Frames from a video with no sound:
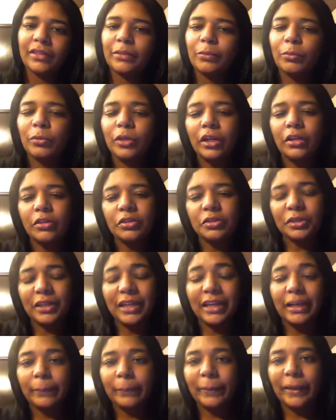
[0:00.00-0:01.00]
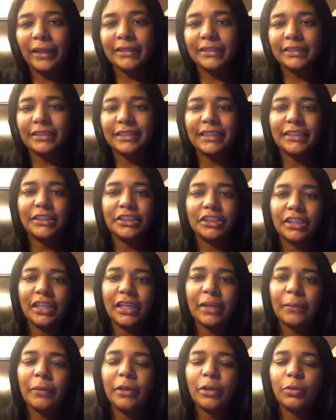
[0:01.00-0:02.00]
We also had a backstage
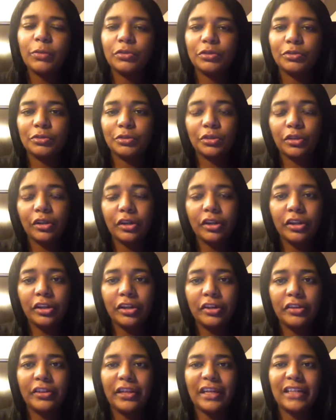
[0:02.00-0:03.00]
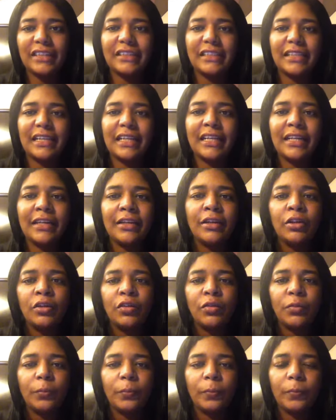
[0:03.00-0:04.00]
segment, which was earlier that day,
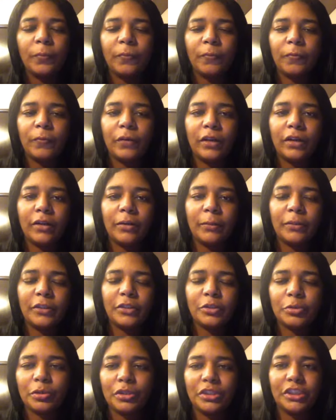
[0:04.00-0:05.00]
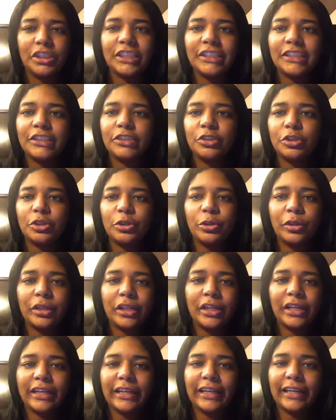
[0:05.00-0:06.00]
between Jason
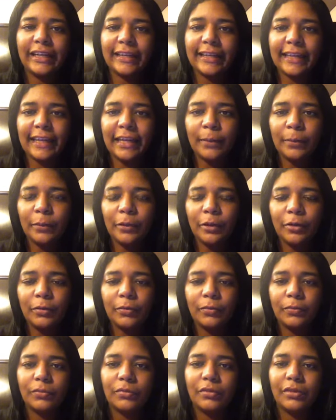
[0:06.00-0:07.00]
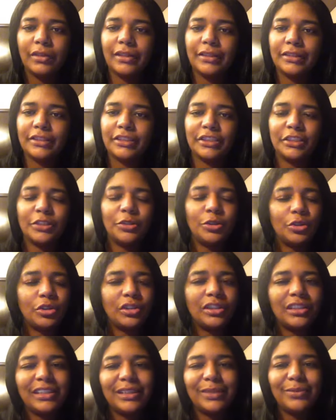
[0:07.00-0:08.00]
Jordan and Gable. Jason
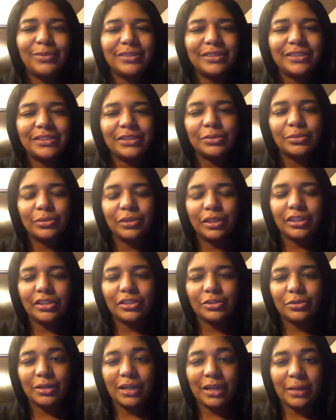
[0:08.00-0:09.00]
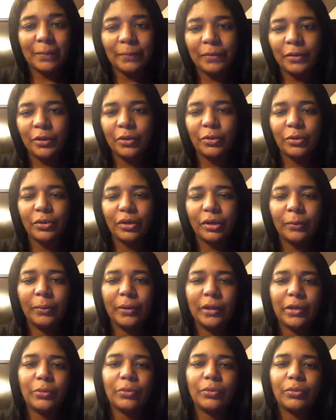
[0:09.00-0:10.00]
Jordan, he wasn't really too happy
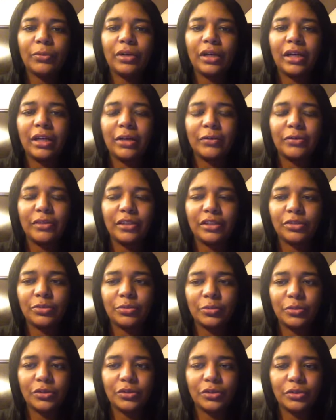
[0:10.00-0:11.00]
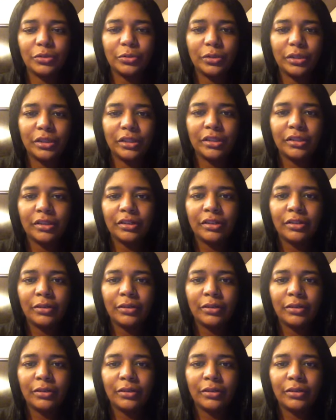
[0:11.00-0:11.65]
about how things were doing